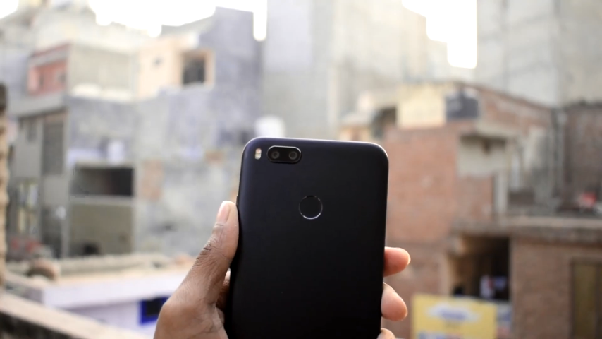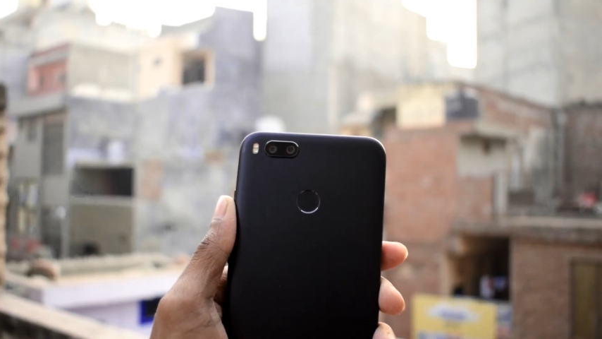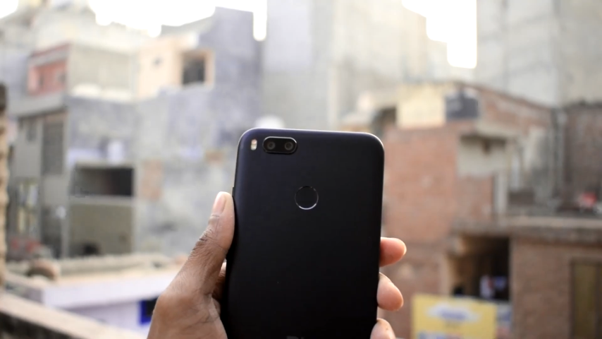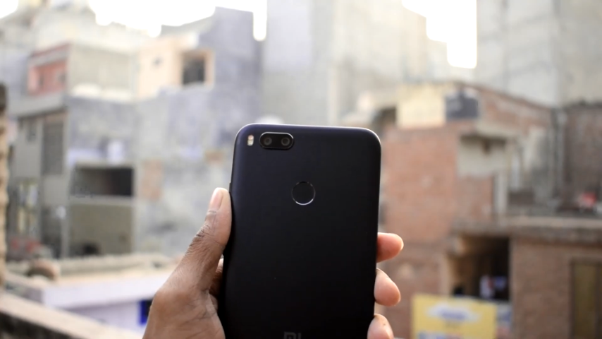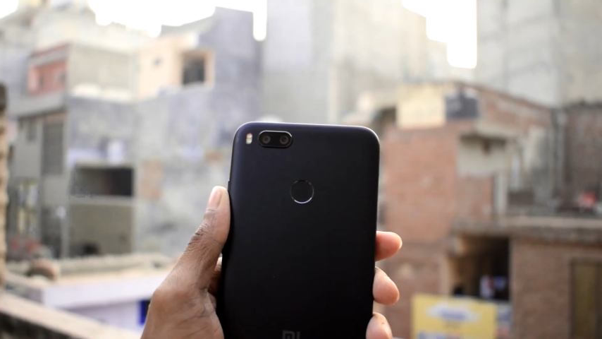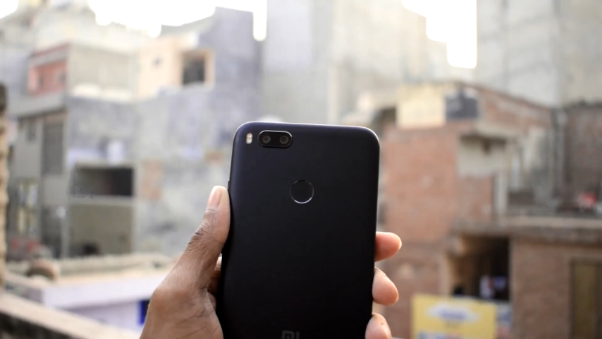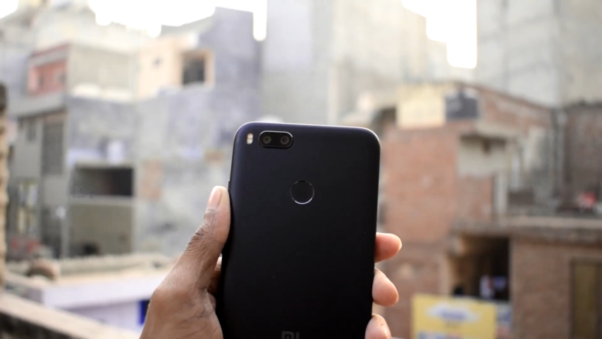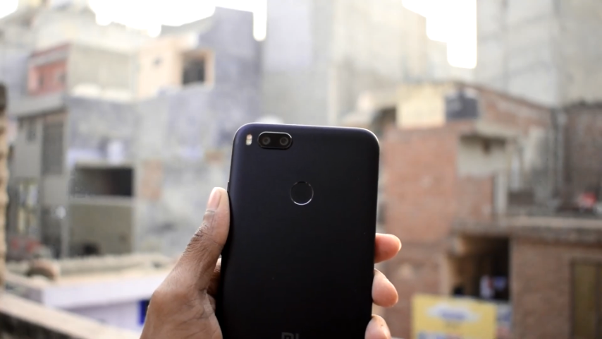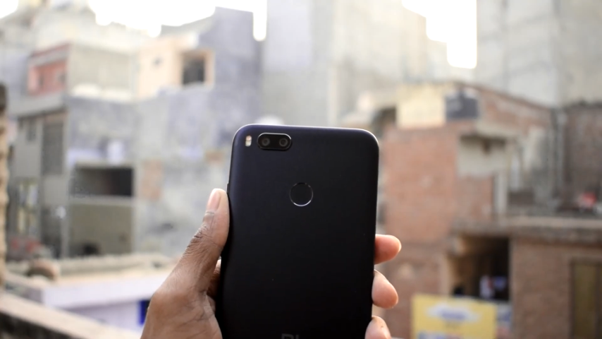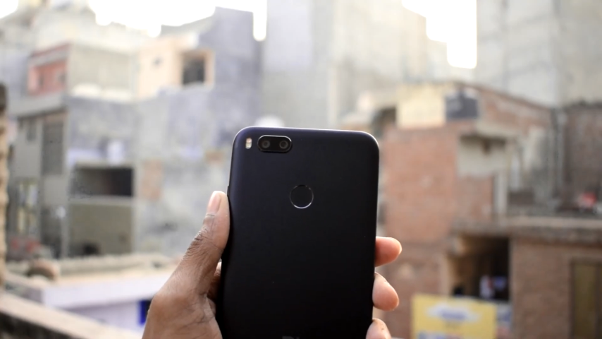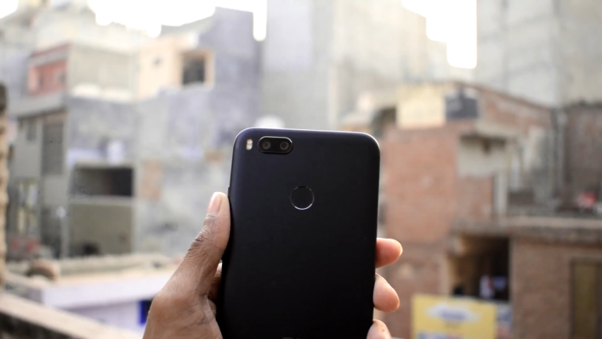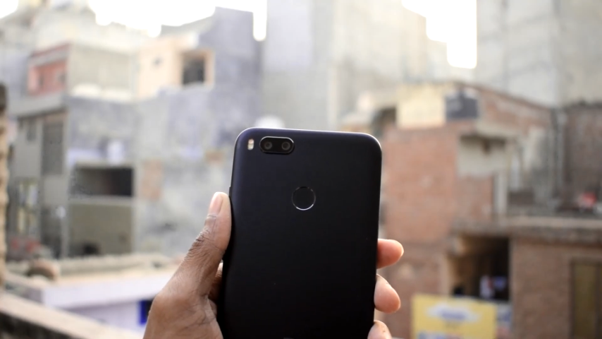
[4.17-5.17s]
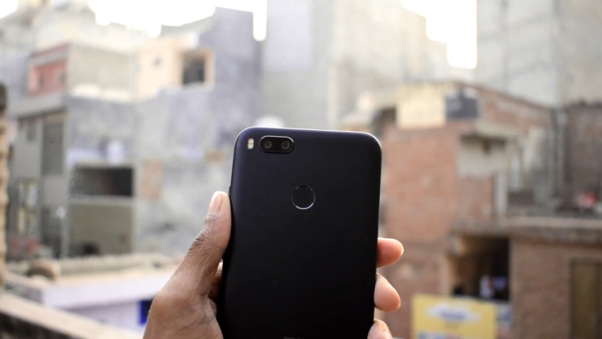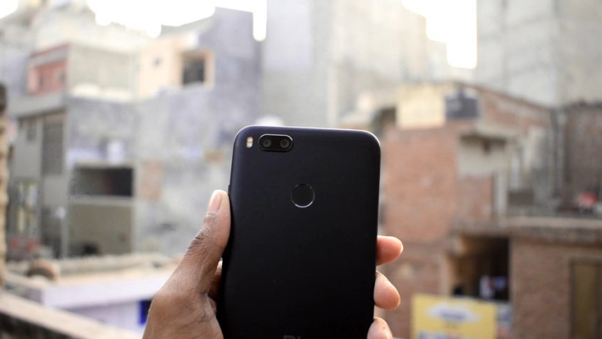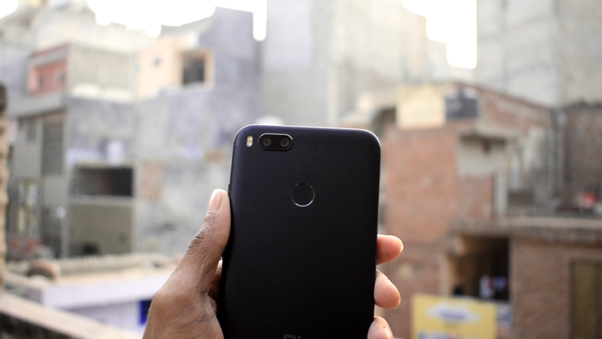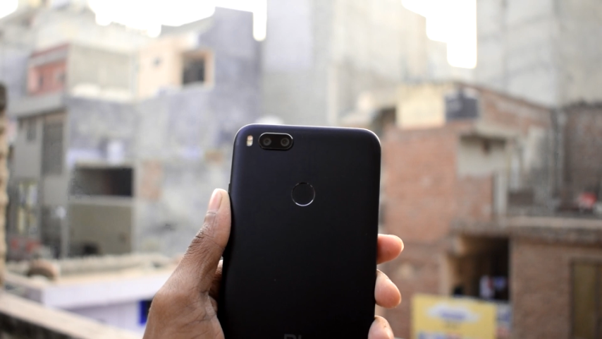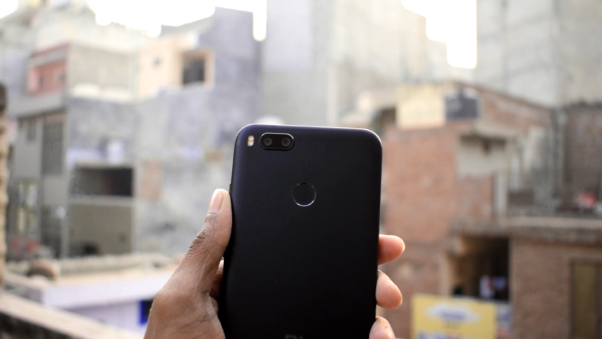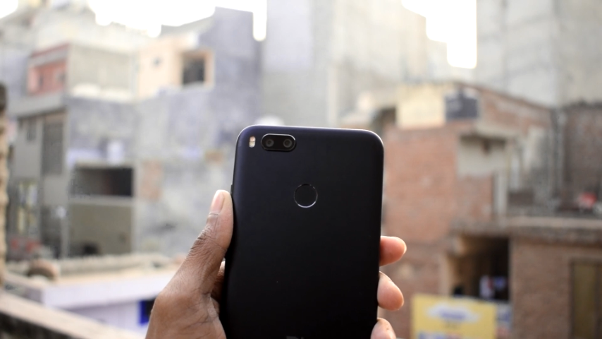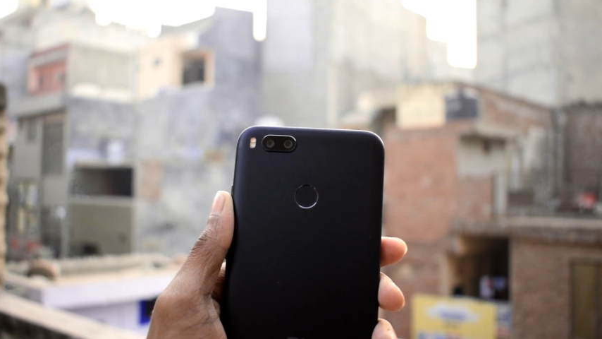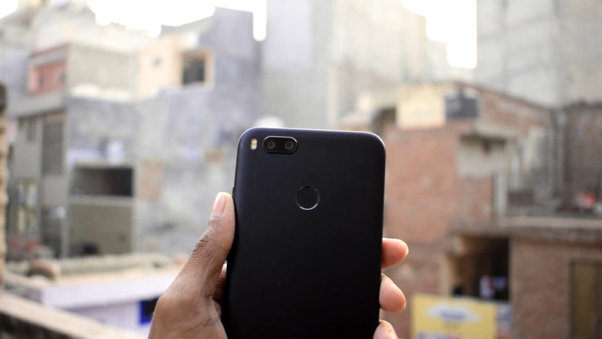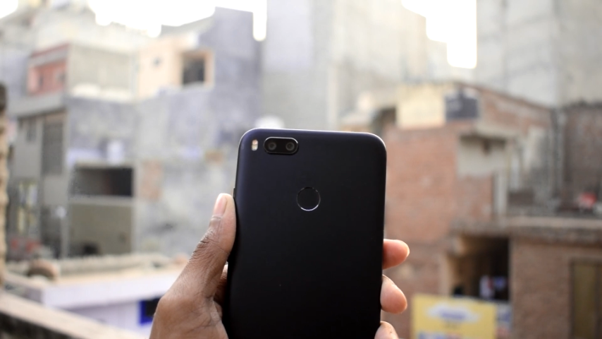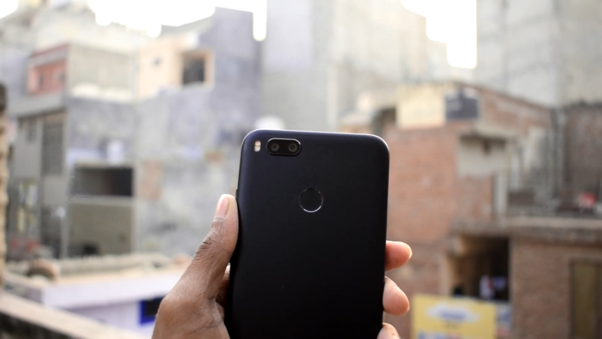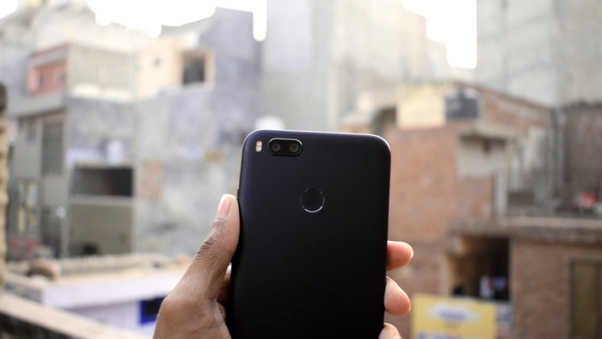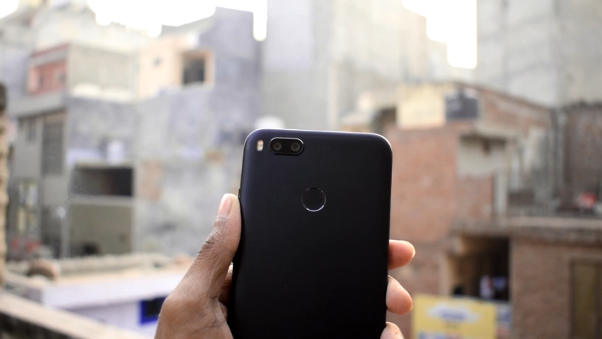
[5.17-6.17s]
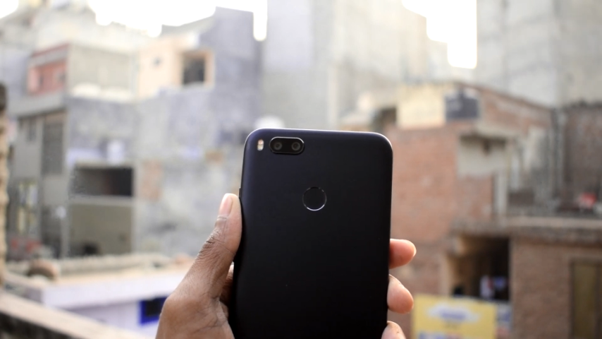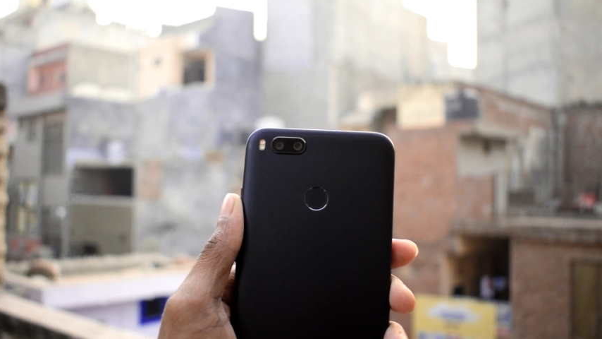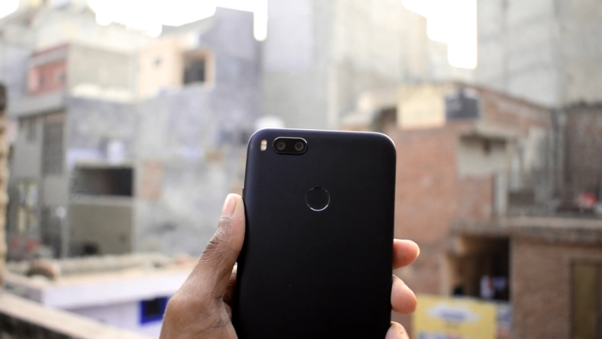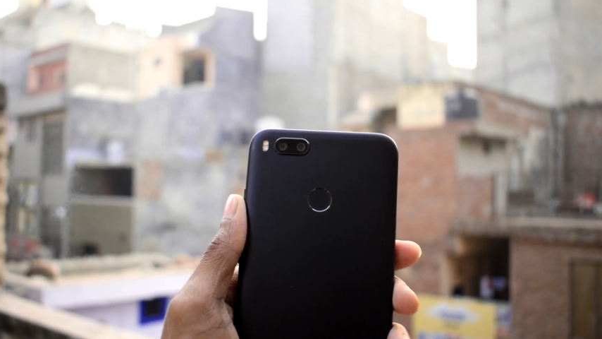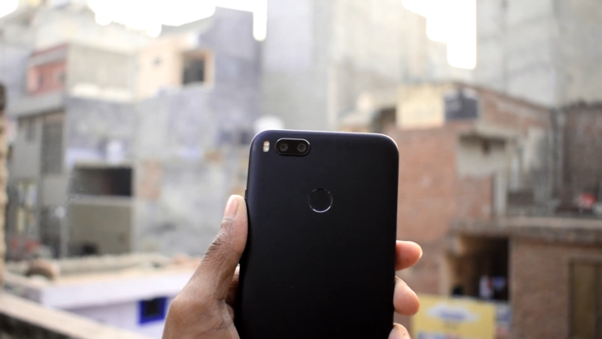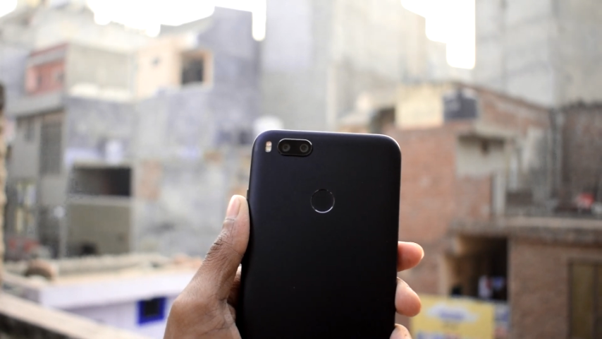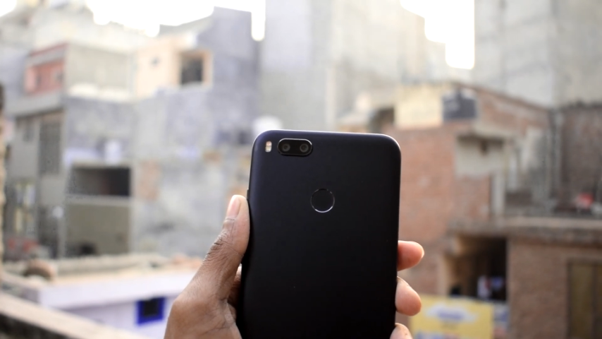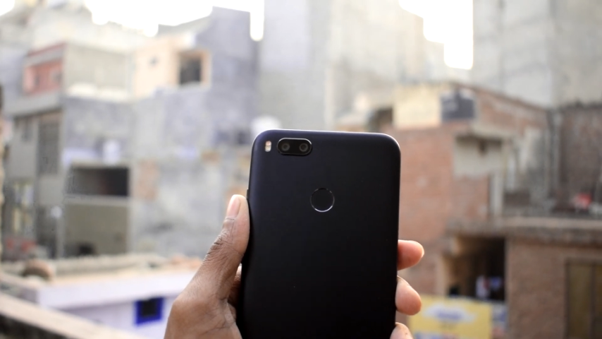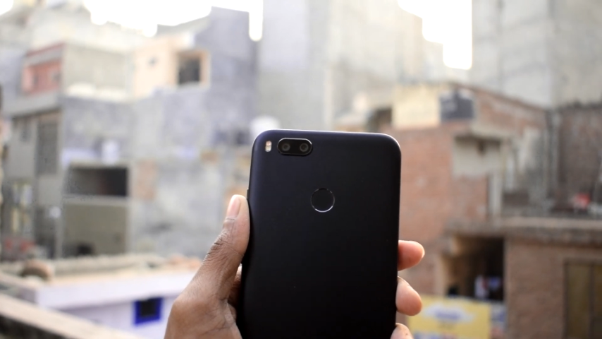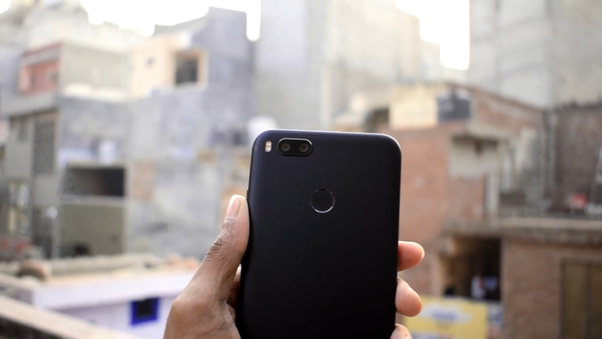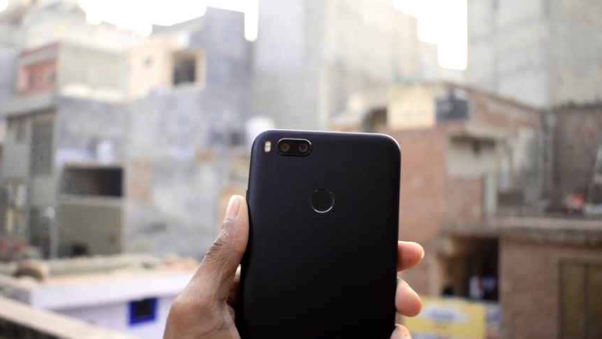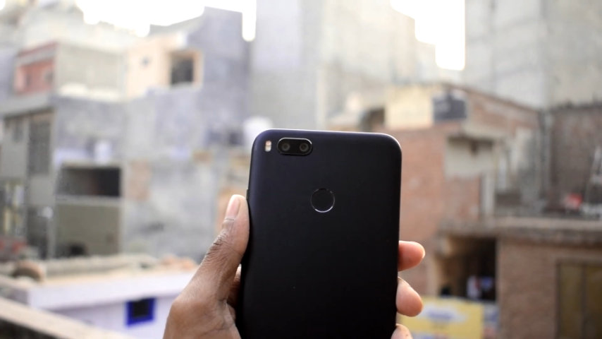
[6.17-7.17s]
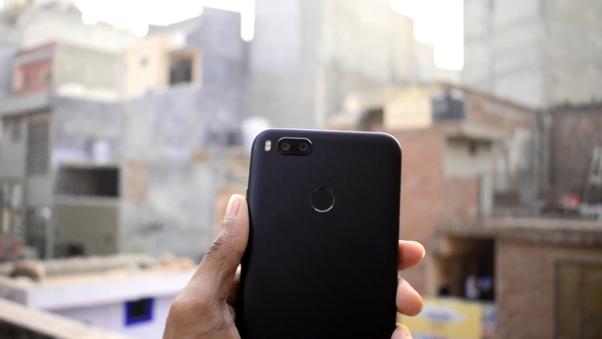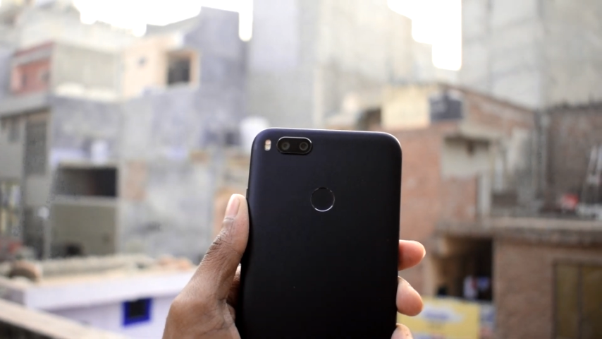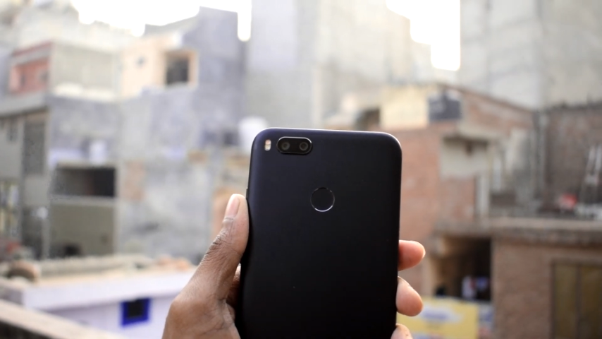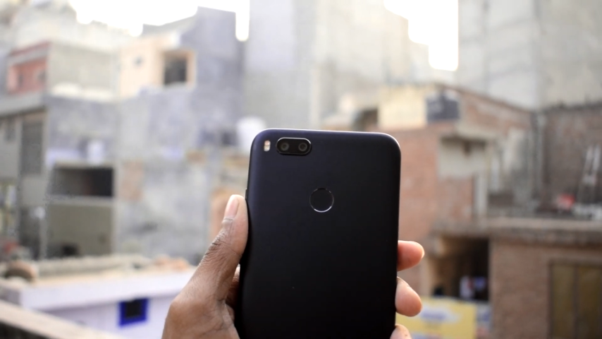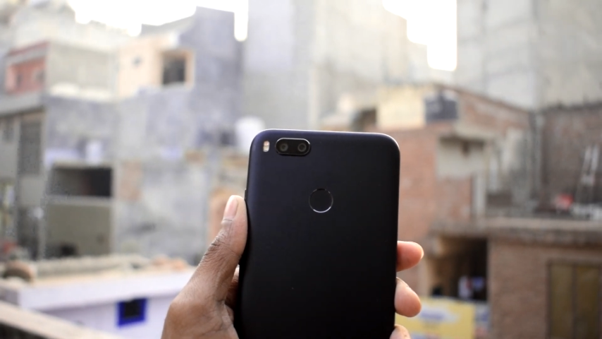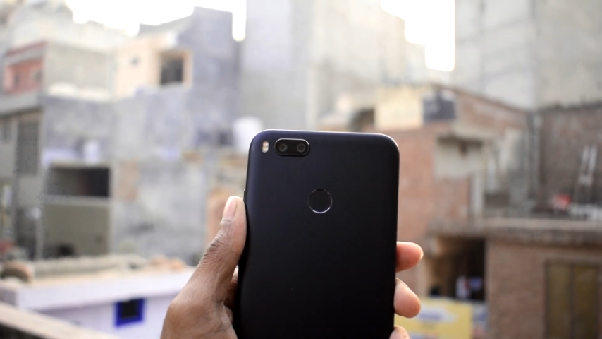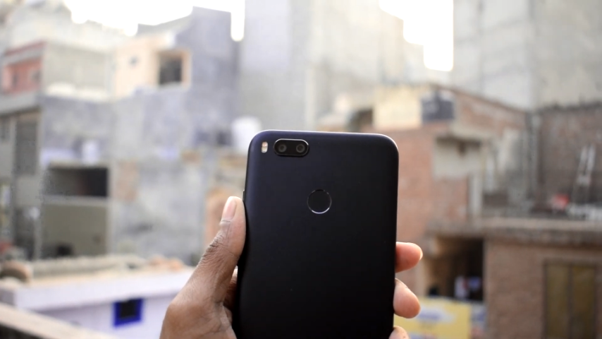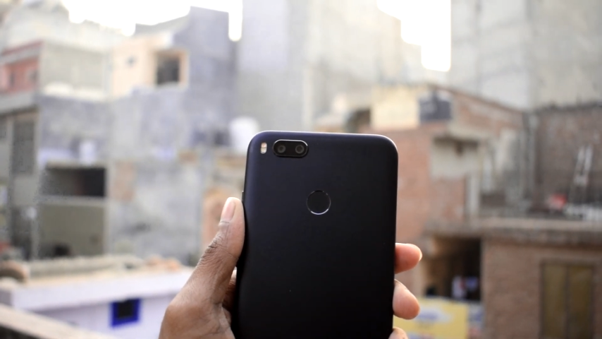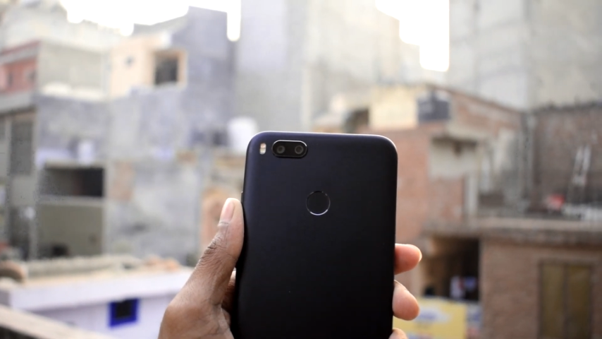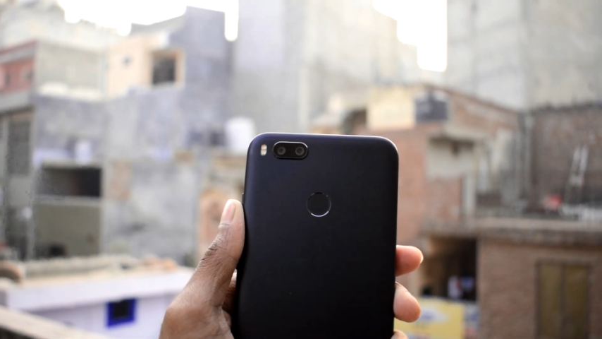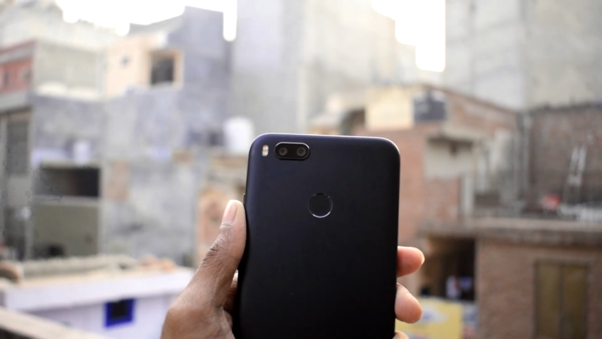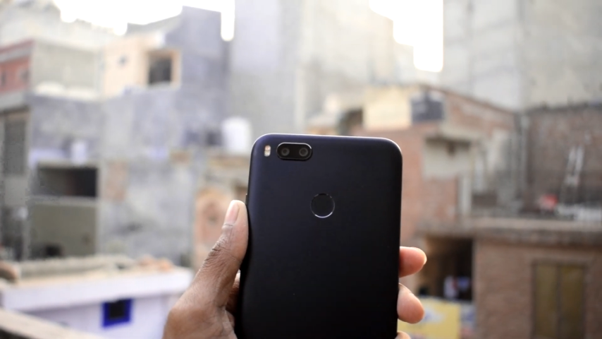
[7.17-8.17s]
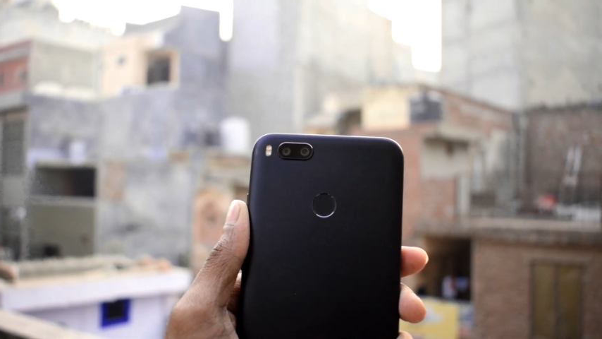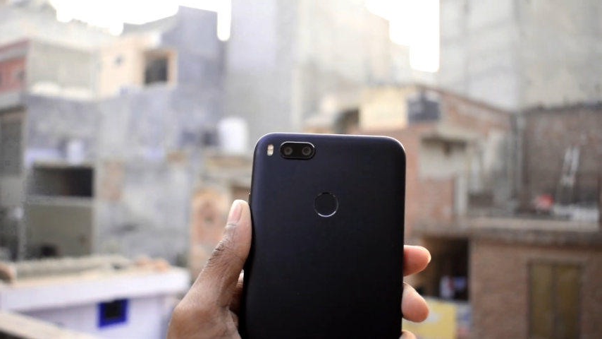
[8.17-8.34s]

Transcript: (no speaker visible)